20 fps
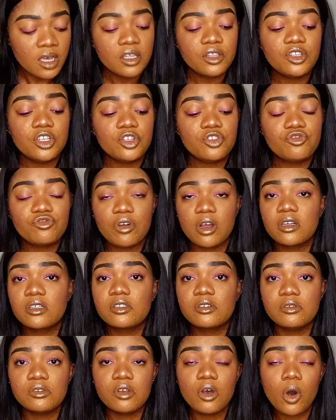The drugs
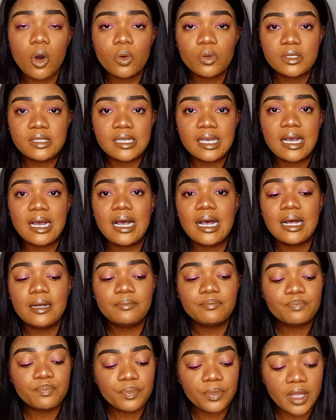could alter
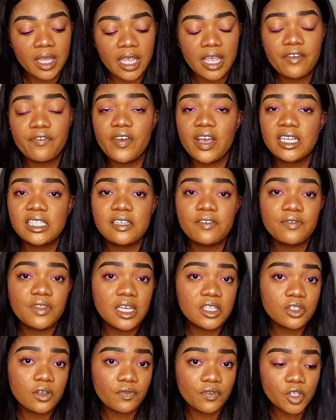the
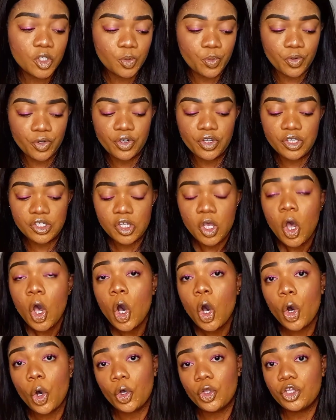effectiveness of this product,
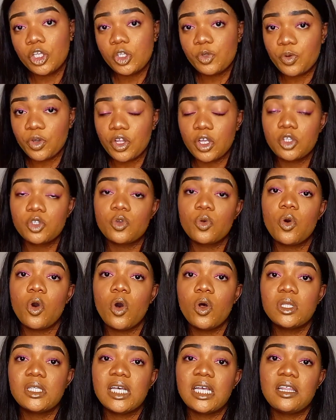or these products could
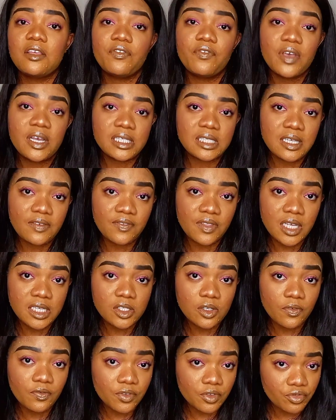alter the effectiveness
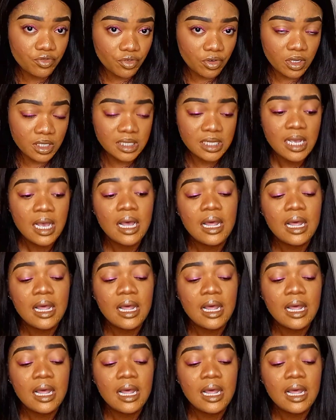of the drugs.